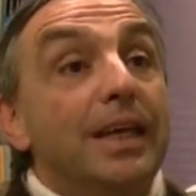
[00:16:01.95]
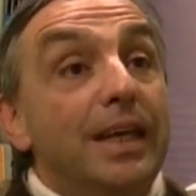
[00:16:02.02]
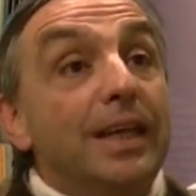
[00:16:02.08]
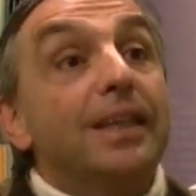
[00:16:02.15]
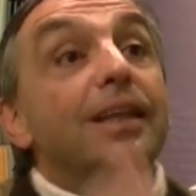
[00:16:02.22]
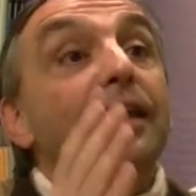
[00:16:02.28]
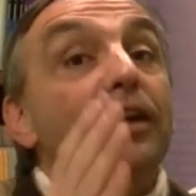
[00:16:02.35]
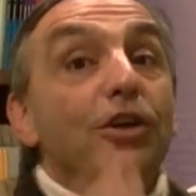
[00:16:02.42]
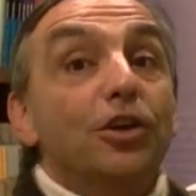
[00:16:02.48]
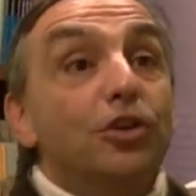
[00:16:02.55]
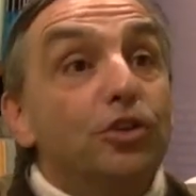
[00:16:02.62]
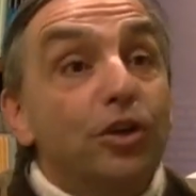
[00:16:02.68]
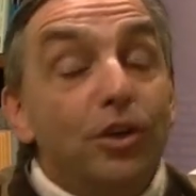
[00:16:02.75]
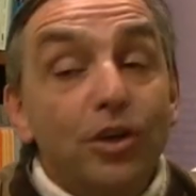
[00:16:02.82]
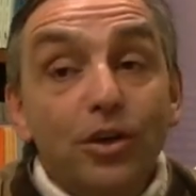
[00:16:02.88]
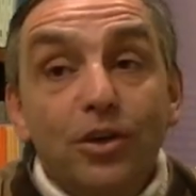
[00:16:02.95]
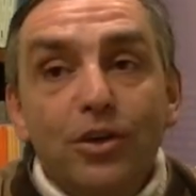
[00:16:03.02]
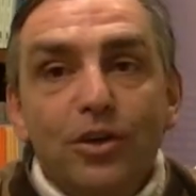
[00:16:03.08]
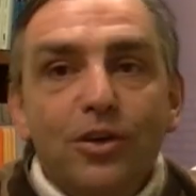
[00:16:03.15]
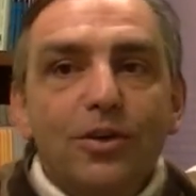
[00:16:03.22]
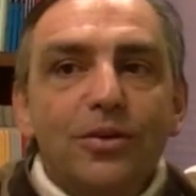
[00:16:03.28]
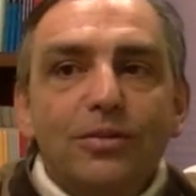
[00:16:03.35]
In
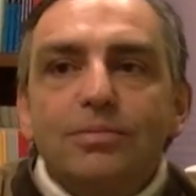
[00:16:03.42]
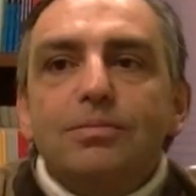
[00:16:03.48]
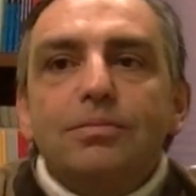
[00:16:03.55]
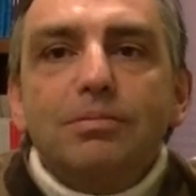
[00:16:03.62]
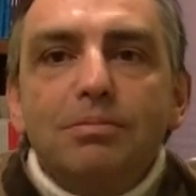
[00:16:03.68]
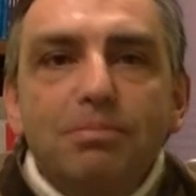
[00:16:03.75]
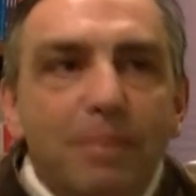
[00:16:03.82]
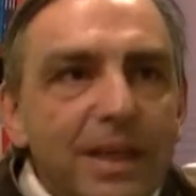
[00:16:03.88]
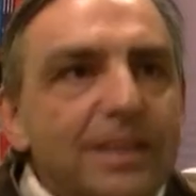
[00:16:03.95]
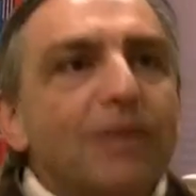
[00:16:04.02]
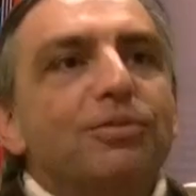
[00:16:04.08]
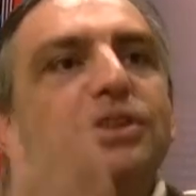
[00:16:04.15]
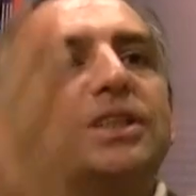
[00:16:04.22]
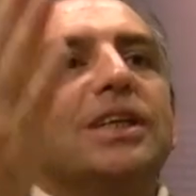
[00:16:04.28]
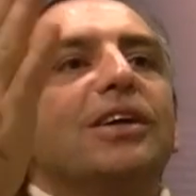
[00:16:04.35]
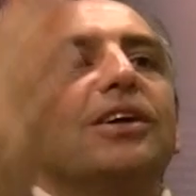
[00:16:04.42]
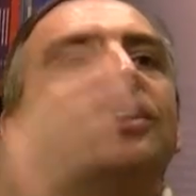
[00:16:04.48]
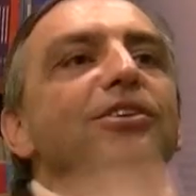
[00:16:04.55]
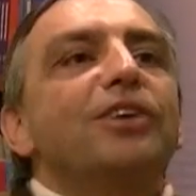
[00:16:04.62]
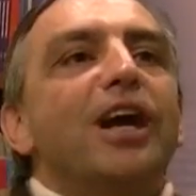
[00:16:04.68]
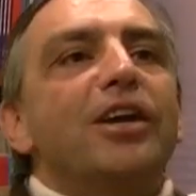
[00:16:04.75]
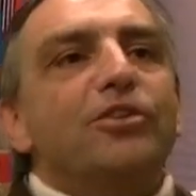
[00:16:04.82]
the metaphysical
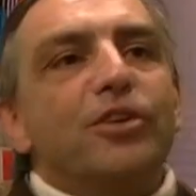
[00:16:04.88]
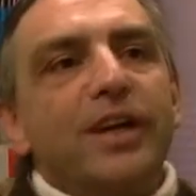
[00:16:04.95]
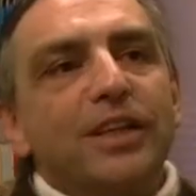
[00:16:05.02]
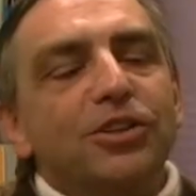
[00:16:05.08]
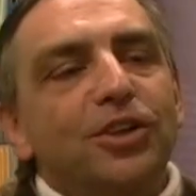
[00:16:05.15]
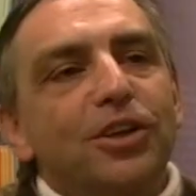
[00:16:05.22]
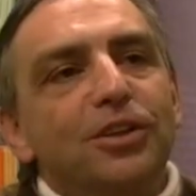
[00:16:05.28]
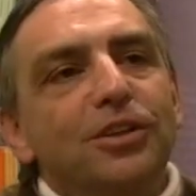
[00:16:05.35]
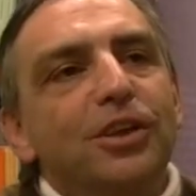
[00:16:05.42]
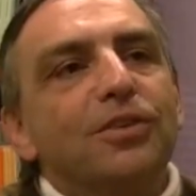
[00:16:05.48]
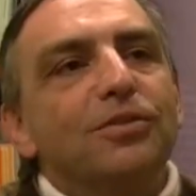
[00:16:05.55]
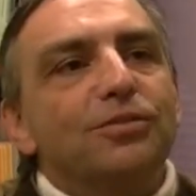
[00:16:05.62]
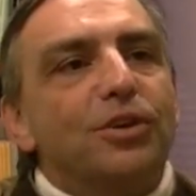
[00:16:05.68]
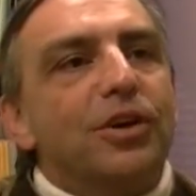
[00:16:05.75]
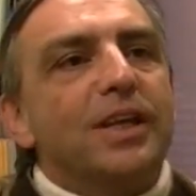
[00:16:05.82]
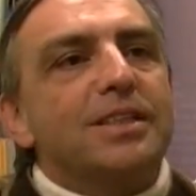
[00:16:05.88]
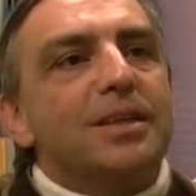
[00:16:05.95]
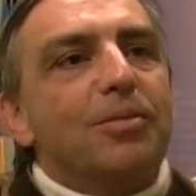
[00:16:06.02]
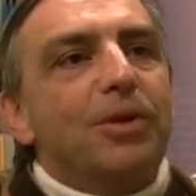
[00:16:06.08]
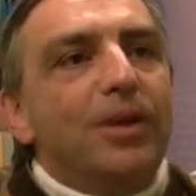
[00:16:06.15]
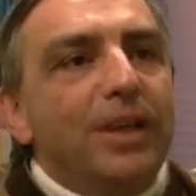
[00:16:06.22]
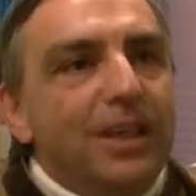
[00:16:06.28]
direction, for
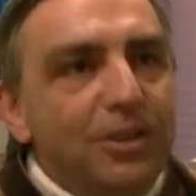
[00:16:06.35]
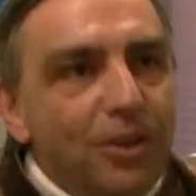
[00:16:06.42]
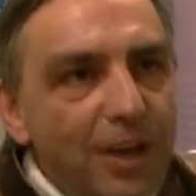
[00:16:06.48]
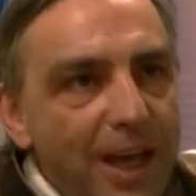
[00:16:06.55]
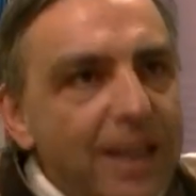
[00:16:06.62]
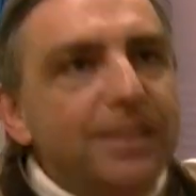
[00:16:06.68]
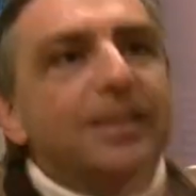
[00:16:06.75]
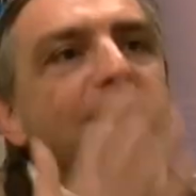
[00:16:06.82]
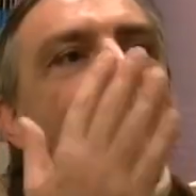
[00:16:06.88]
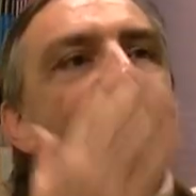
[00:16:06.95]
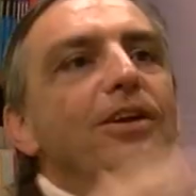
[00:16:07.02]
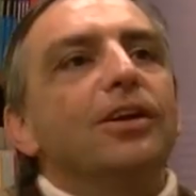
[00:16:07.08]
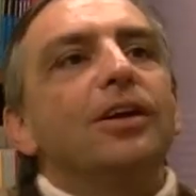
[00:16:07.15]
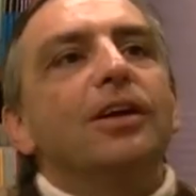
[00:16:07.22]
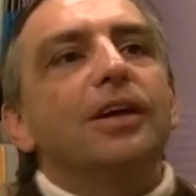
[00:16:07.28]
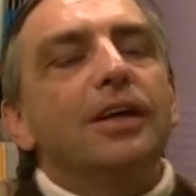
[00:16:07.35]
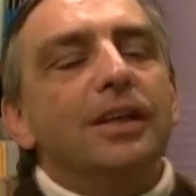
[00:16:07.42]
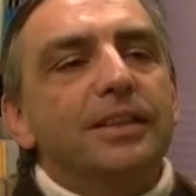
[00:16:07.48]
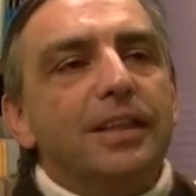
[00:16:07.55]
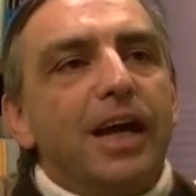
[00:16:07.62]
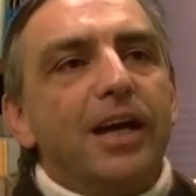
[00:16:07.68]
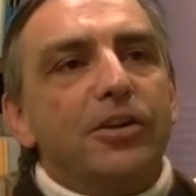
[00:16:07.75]
example, in the ethical
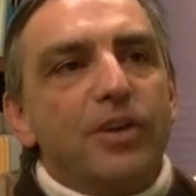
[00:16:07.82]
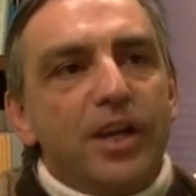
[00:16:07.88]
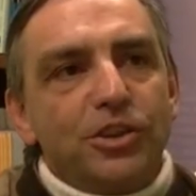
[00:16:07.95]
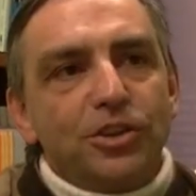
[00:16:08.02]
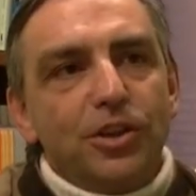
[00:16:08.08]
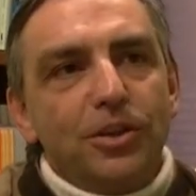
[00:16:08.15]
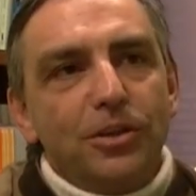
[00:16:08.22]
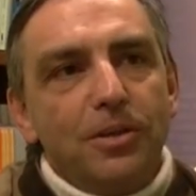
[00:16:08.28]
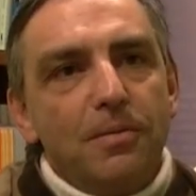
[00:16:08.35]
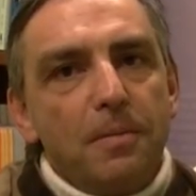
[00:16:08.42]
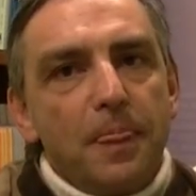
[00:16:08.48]
direction.